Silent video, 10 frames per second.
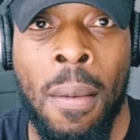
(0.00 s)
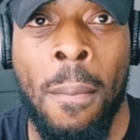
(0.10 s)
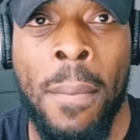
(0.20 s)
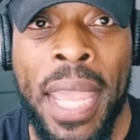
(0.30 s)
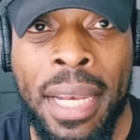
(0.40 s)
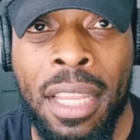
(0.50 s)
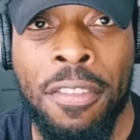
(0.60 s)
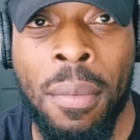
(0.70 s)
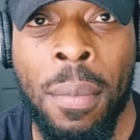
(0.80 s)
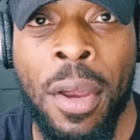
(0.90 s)
mainly
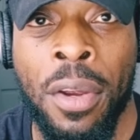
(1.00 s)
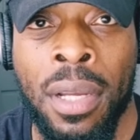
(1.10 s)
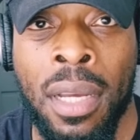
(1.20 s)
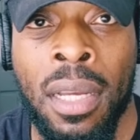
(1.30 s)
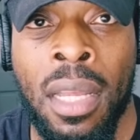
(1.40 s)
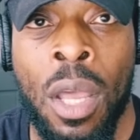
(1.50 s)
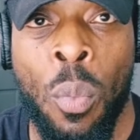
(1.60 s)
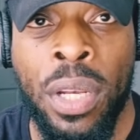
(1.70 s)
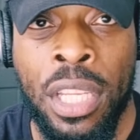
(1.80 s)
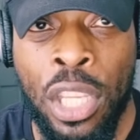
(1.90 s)
from America.
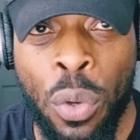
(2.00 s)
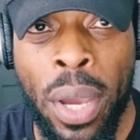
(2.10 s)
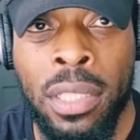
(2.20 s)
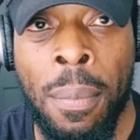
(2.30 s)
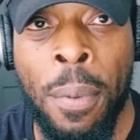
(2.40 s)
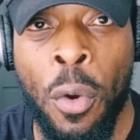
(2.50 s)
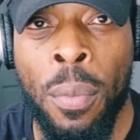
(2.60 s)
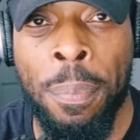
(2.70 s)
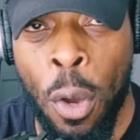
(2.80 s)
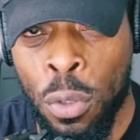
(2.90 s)
With the US
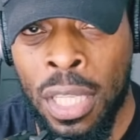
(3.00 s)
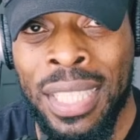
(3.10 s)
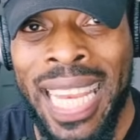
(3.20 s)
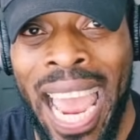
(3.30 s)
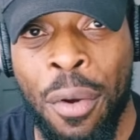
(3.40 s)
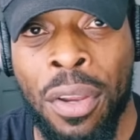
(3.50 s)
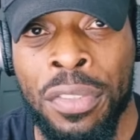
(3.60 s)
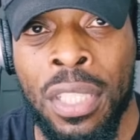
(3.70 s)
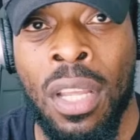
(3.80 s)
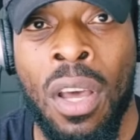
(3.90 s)
imposing
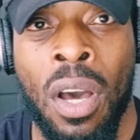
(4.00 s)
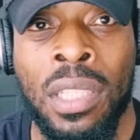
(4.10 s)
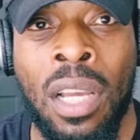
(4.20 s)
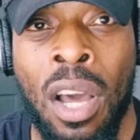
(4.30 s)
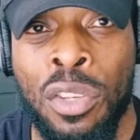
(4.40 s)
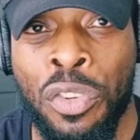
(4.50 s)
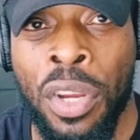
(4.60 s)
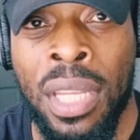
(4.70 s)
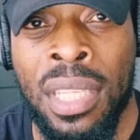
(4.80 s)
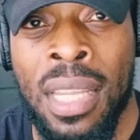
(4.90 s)
tariffs on
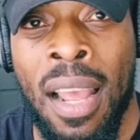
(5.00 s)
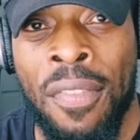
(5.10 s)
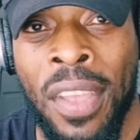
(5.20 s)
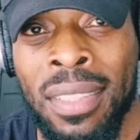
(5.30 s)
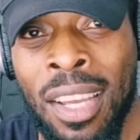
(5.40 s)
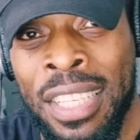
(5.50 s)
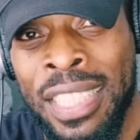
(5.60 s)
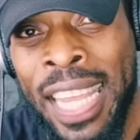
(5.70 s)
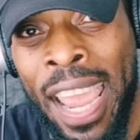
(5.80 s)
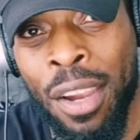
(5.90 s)
countries that are
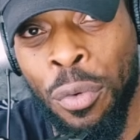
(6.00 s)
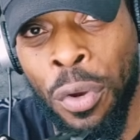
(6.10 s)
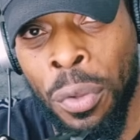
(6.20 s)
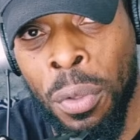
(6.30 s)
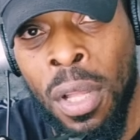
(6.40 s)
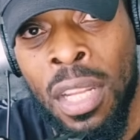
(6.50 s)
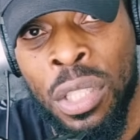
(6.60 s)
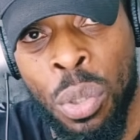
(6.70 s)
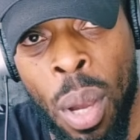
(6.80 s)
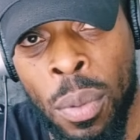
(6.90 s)
integral
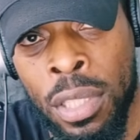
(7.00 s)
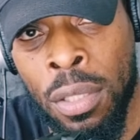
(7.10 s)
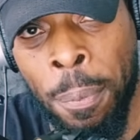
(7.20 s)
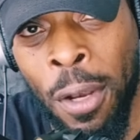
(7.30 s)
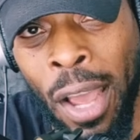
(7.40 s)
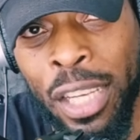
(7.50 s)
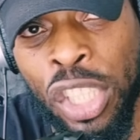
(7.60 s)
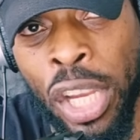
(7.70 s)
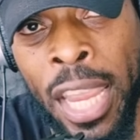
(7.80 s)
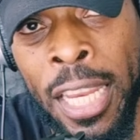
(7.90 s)
to our supply
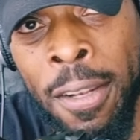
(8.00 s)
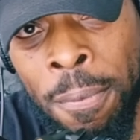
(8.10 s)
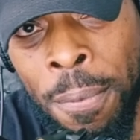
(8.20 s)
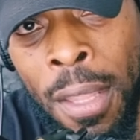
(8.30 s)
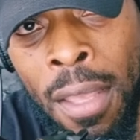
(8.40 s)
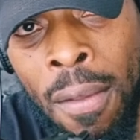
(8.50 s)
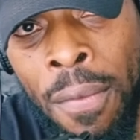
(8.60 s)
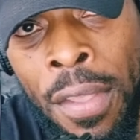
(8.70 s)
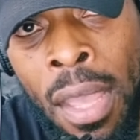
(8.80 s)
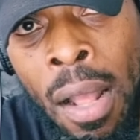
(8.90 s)
chain,
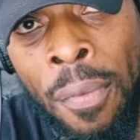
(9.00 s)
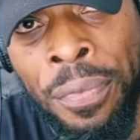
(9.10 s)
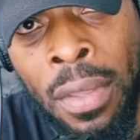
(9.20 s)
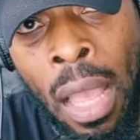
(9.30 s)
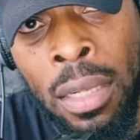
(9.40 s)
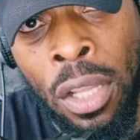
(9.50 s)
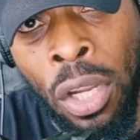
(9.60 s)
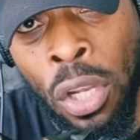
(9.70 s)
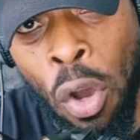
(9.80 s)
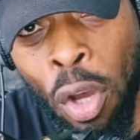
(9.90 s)

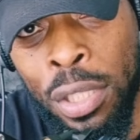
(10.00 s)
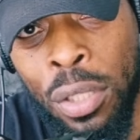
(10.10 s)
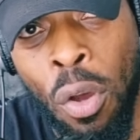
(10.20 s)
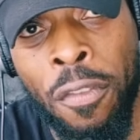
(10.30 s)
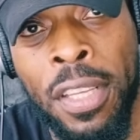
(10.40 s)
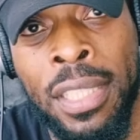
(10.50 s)
the cost of